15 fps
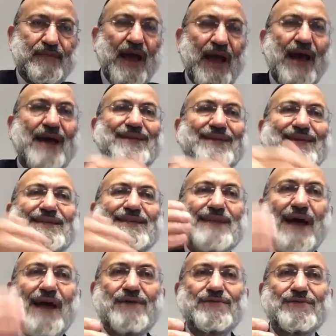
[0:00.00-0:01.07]
And it
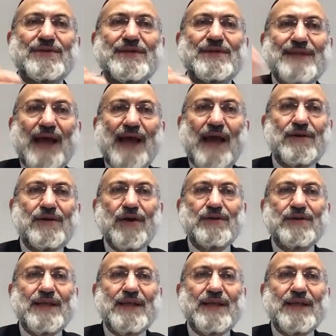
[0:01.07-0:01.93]
sounds the dialogue